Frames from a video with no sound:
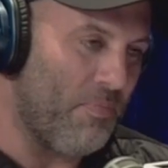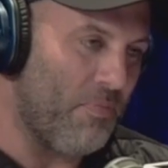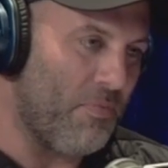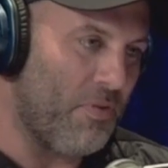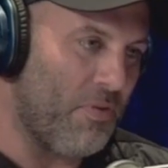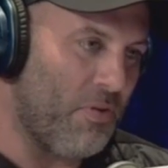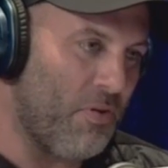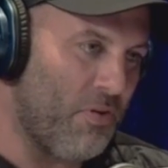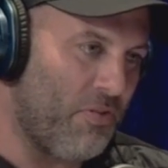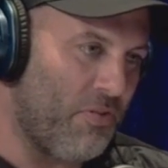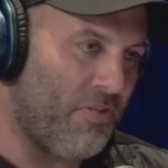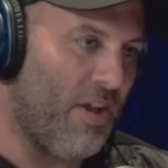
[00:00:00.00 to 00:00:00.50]

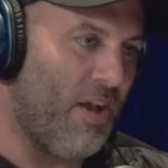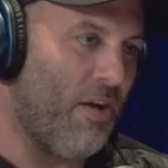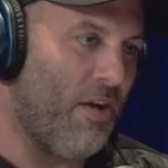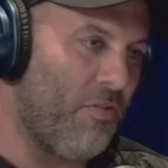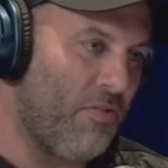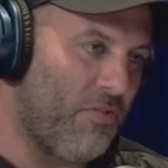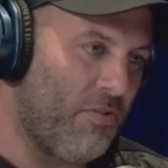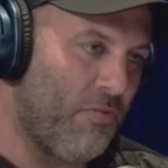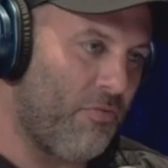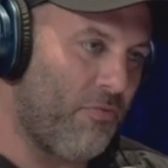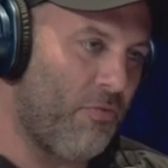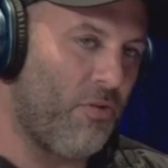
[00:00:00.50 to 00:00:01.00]
yourself
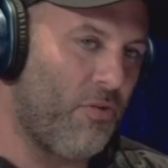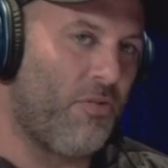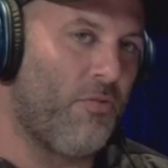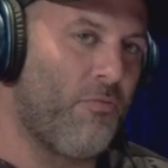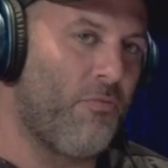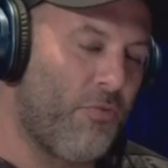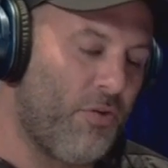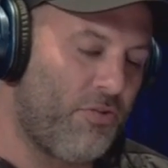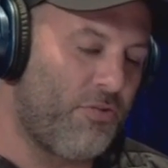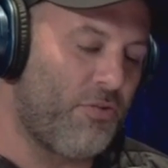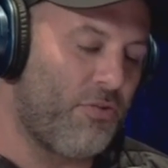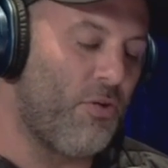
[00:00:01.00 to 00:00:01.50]
as a
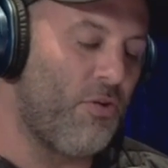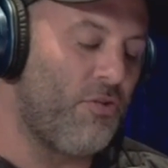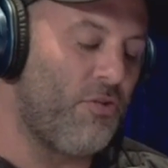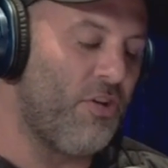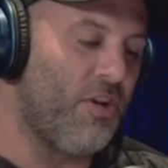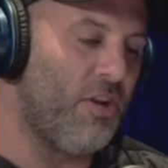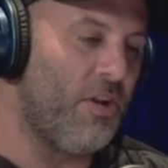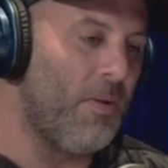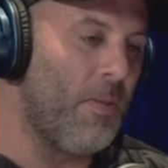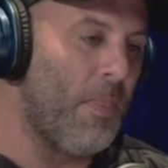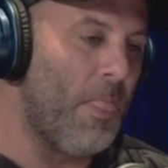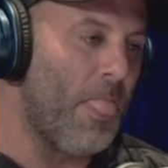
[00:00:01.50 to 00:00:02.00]
foot
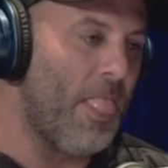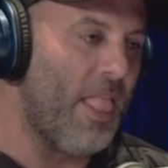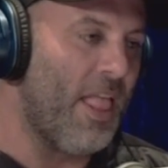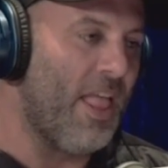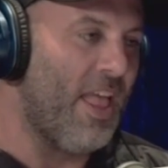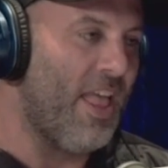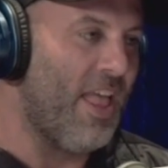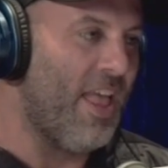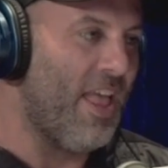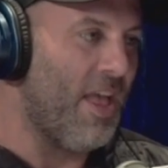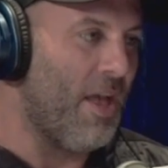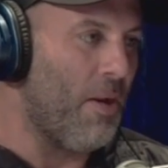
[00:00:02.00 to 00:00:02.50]
surgeon.
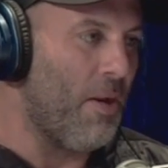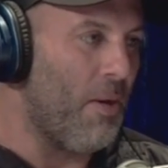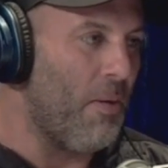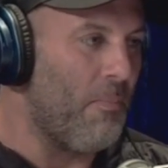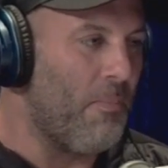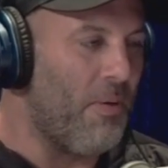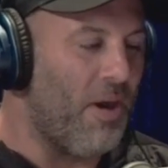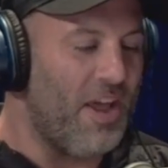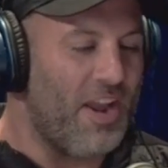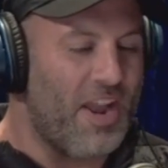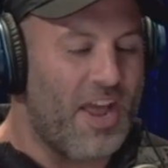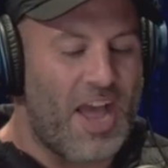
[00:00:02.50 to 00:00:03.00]

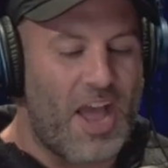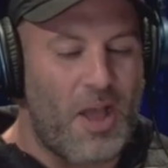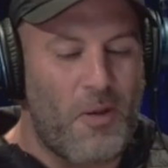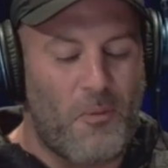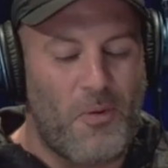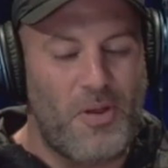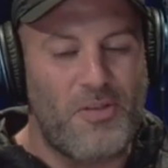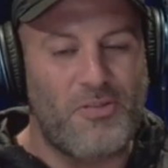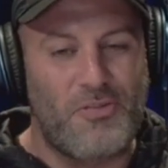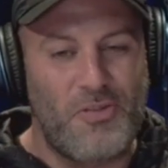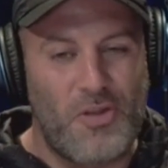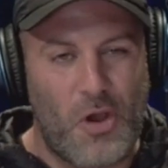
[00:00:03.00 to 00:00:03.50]
But I
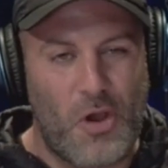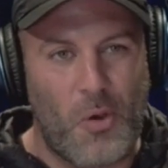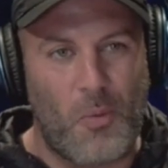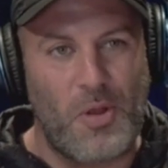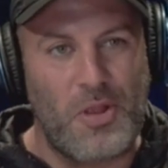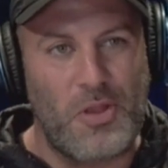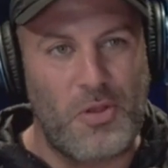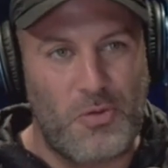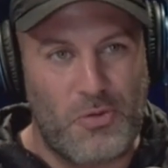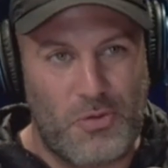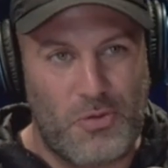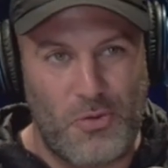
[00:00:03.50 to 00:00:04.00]
always know
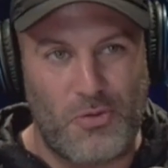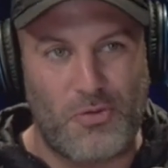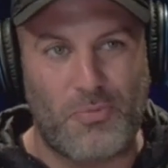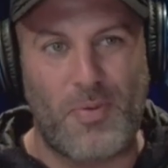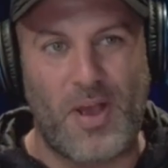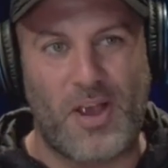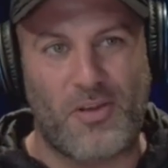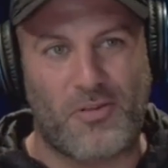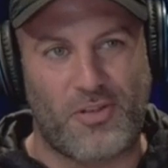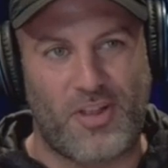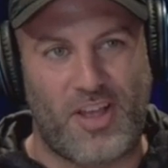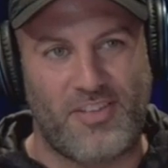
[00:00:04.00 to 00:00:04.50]
when you do
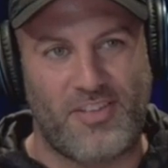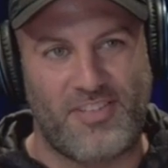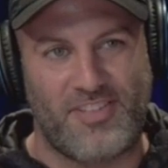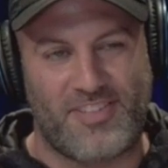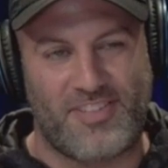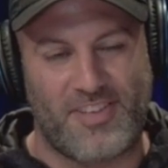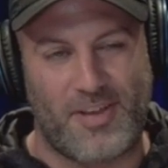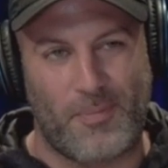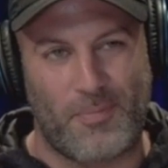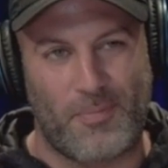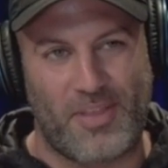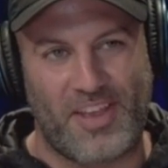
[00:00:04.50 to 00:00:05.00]
specialize in
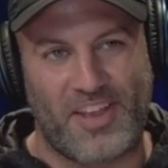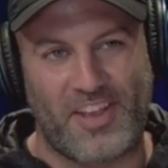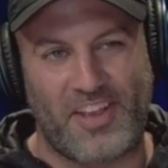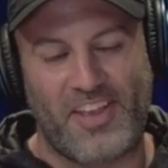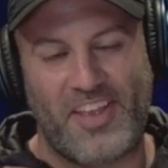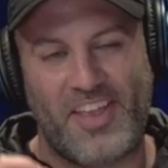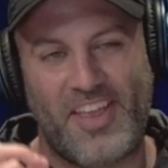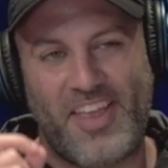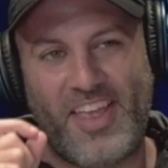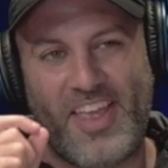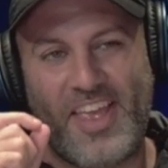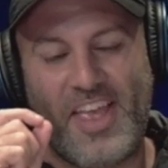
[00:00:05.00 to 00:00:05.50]
something,
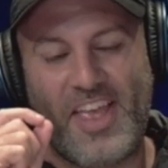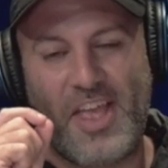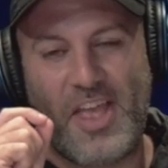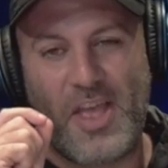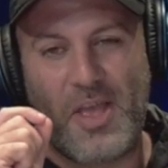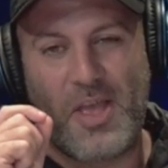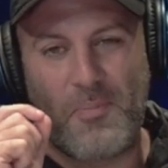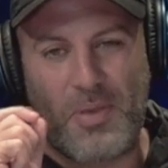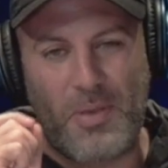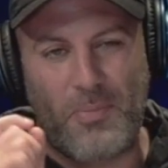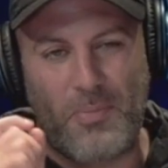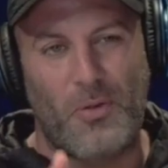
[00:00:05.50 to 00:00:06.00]

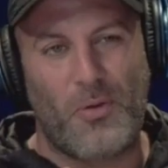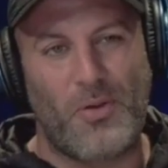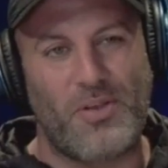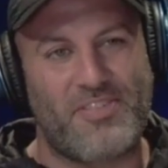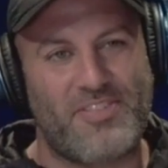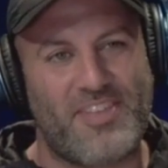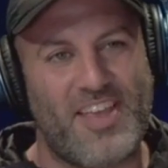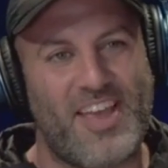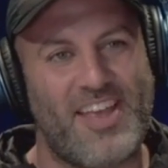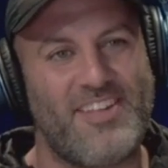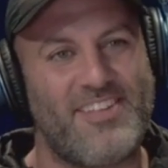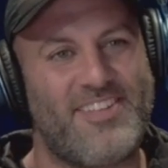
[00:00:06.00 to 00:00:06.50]
people always
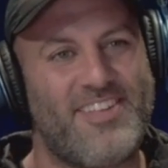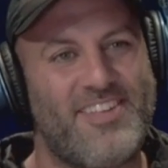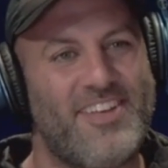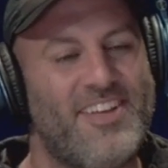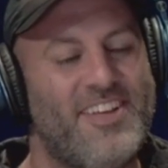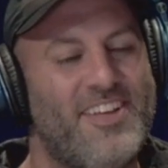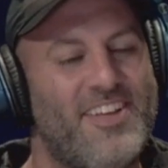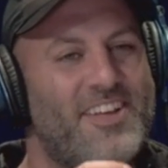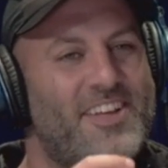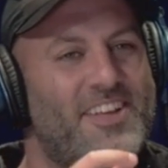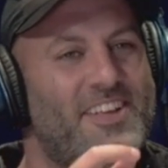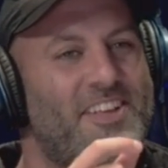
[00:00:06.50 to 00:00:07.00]
tend
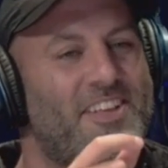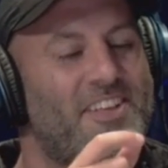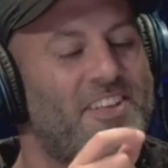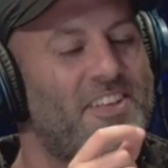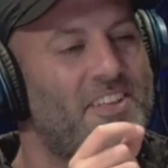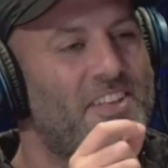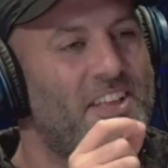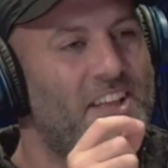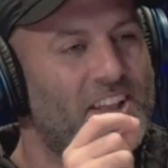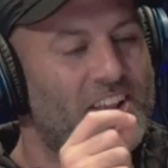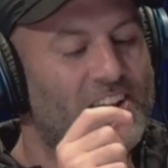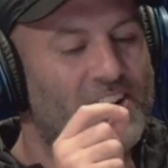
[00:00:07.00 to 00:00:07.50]
to
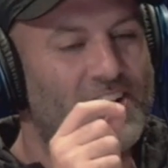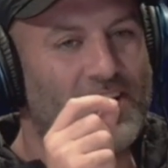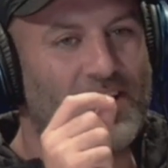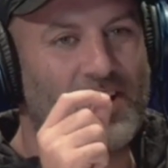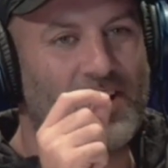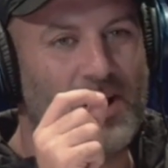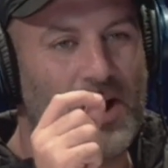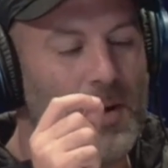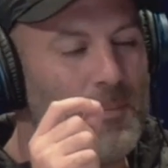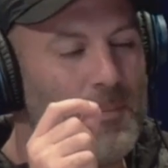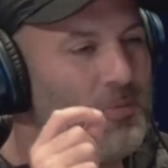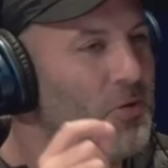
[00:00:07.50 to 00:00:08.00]
like
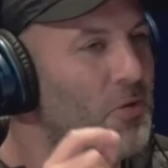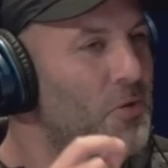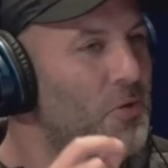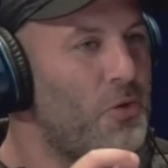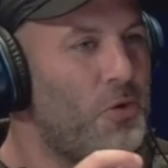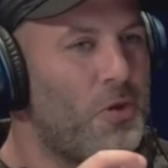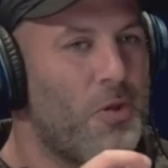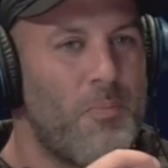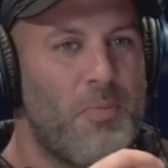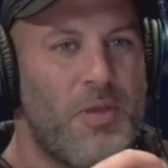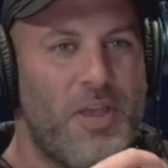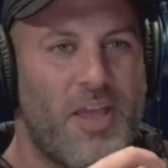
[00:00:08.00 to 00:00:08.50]
come to you. You
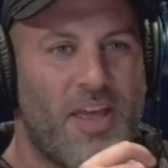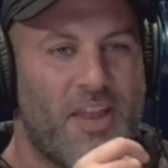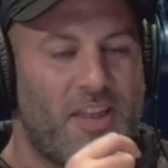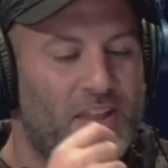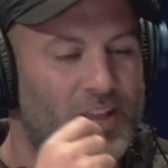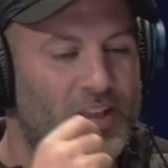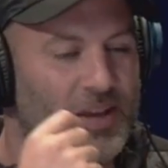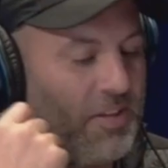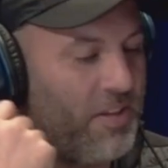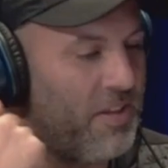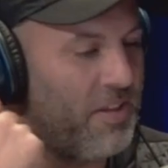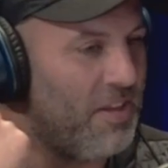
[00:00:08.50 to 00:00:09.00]
could be at
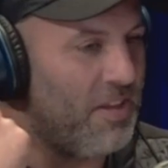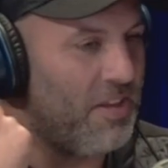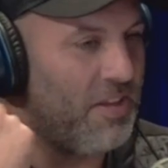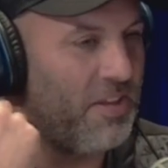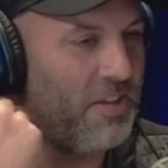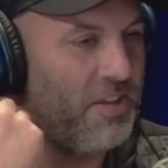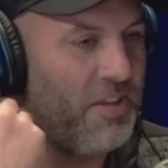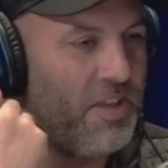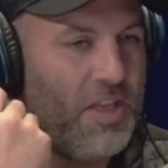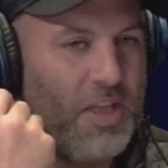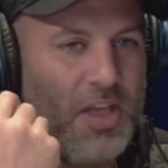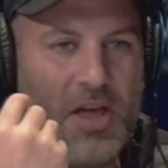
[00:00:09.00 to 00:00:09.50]
like
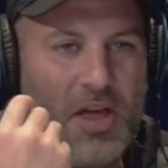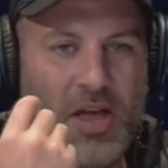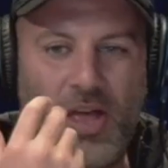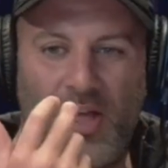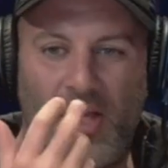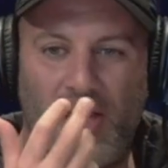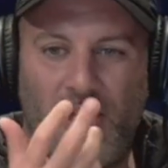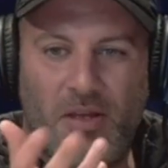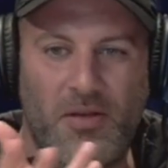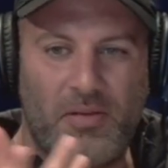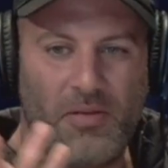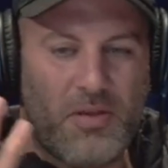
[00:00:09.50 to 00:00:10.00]
a,
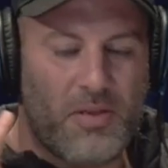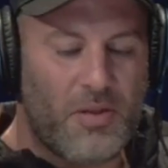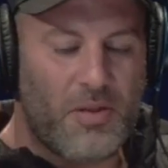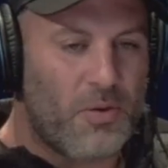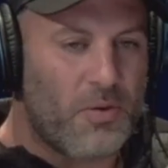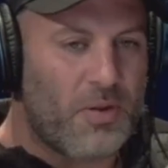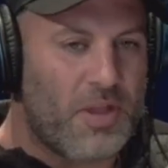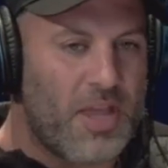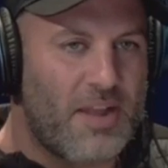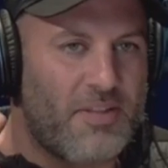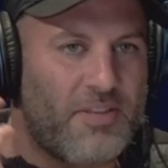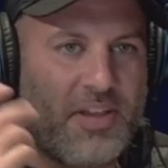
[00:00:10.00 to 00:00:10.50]
you know,
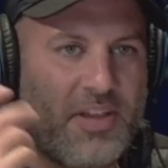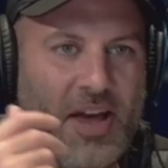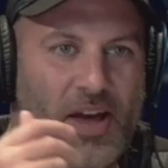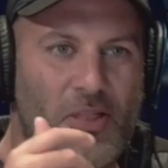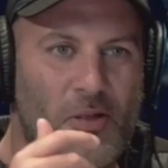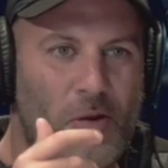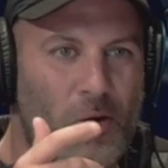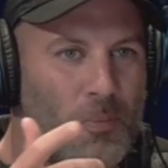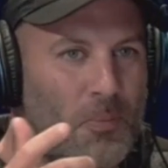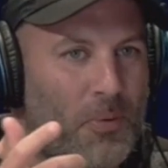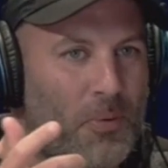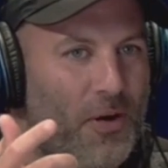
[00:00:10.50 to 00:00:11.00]
get
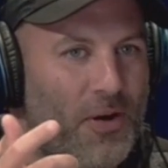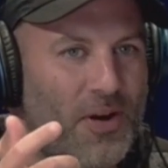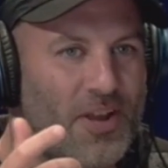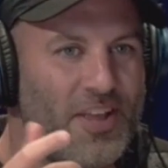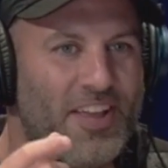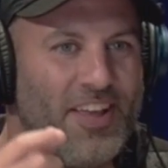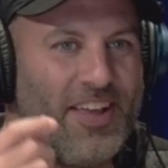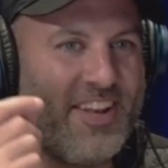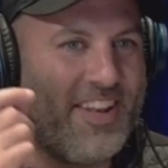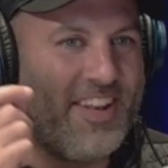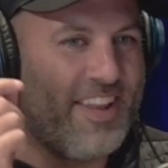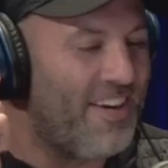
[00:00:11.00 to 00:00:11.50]
together, a
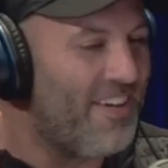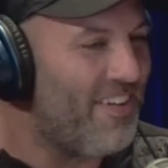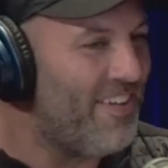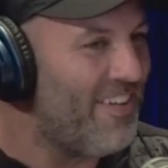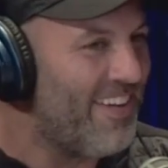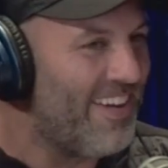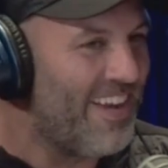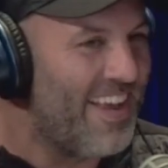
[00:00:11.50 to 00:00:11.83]
party, and they're